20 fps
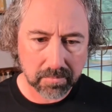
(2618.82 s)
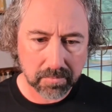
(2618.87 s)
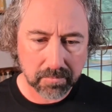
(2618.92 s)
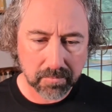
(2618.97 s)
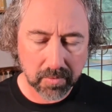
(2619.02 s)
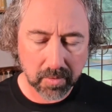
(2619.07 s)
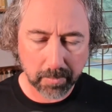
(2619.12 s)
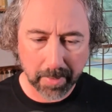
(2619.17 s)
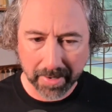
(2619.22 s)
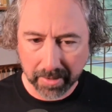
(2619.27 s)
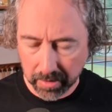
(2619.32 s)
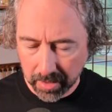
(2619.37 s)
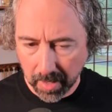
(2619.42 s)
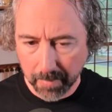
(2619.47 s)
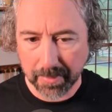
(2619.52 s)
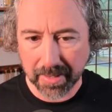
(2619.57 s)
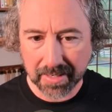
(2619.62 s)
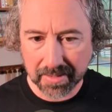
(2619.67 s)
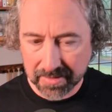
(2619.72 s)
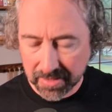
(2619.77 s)
the parent
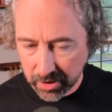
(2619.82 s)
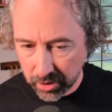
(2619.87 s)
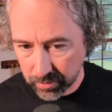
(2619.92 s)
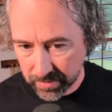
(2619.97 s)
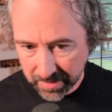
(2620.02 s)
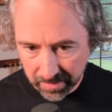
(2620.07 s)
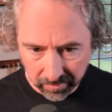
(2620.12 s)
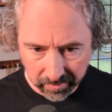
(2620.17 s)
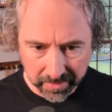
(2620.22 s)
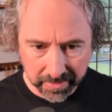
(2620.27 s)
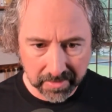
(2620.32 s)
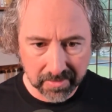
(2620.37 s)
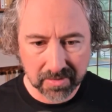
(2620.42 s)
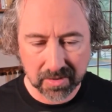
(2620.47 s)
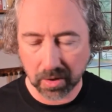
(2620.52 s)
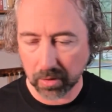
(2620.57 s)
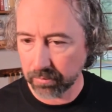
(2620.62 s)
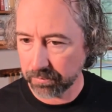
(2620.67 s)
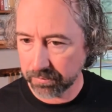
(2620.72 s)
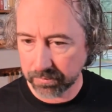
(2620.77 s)
company is a utility.
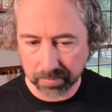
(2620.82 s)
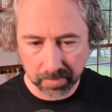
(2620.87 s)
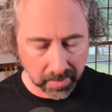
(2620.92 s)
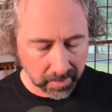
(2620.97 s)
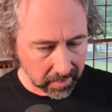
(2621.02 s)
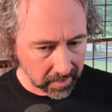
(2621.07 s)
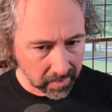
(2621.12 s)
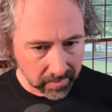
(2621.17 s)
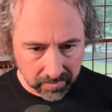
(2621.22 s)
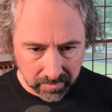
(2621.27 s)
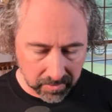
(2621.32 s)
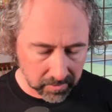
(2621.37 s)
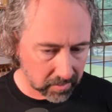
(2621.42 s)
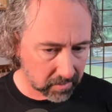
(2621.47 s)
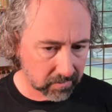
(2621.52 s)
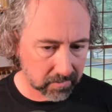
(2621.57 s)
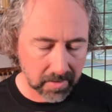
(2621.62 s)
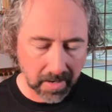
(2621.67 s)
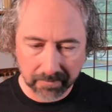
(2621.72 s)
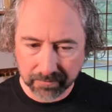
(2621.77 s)
So again,
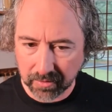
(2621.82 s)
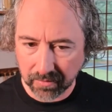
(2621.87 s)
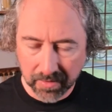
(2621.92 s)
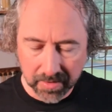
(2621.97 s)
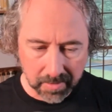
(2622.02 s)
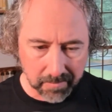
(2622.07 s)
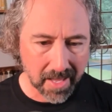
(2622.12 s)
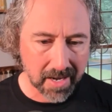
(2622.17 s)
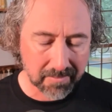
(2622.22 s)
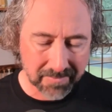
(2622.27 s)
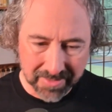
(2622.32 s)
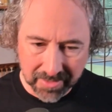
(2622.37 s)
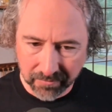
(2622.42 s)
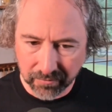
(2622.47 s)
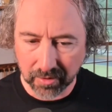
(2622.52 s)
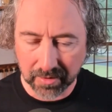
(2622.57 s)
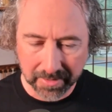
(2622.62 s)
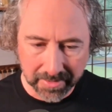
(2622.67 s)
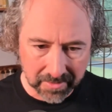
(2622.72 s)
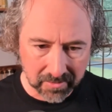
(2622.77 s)
you, have to think about them
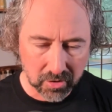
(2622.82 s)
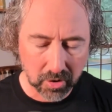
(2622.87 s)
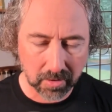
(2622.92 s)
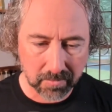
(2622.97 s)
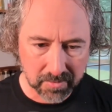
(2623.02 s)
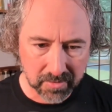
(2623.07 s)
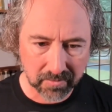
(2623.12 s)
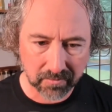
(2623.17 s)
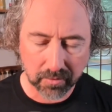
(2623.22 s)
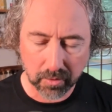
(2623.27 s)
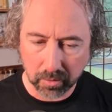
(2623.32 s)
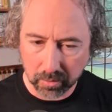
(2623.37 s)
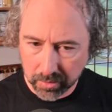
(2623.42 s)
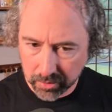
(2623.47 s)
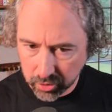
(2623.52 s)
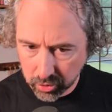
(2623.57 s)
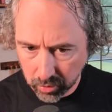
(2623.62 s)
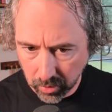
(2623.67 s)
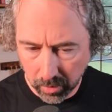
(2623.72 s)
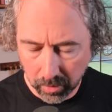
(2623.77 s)
differently in terms of who
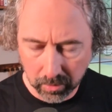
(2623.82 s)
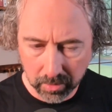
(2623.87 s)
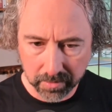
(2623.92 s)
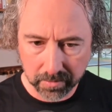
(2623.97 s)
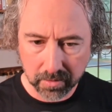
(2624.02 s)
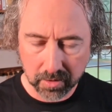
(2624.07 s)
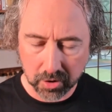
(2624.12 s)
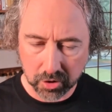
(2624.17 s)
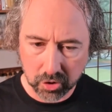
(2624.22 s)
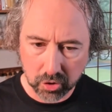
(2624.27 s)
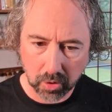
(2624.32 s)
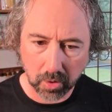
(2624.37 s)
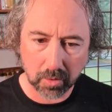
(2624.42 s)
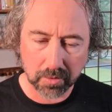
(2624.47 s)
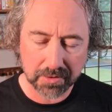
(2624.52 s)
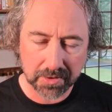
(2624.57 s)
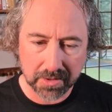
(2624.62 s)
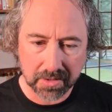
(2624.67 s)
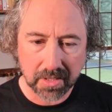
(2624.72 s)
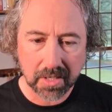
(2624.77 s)
control
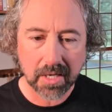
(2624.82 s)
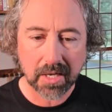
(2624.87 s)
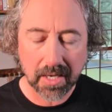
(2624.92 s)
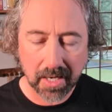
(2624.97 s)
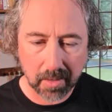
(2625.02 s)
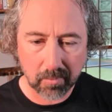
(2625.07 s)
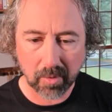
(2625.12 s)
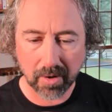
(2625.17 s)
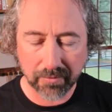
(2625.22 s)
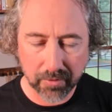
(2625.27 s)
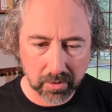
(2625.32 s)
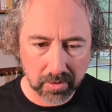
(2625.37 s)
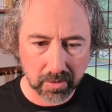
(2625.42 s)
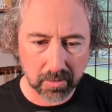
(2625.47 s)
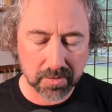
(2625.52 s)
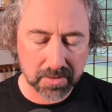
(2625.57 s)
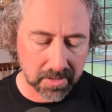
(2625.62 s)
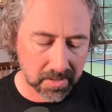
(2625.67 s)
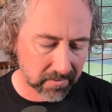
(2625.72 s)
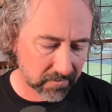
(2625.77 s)
controls it and what they're
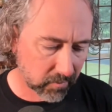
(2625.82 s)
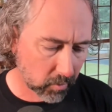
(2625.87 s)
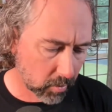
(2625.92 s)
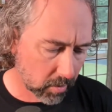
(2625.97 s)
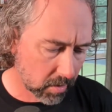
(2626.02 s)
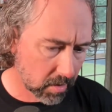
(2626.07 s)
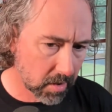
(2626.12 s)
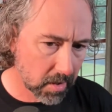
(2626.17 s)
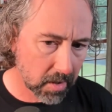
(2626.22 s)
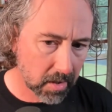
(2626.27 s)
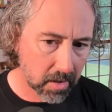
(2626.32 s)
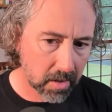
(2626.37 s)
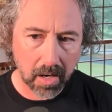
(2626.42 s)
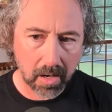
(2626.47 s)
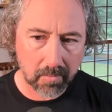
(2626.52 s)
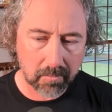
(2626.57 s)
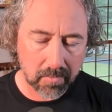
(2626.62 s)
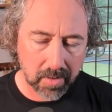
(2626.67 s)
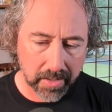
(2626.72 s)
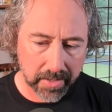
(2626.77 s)
using it for.
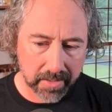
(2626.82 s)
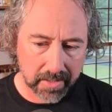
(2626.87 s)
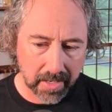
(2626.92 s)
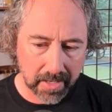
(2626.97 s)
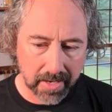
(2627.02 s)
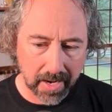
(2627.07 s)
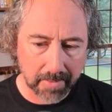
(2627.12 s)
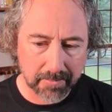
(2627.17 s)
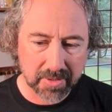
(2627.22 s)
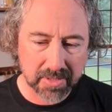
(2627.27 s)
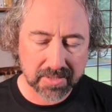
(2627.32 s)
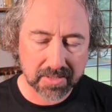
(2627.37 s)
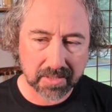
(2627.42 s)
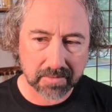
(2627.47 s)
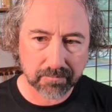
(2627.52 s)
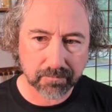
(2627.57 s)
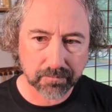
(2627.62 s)
Um, and and I'm just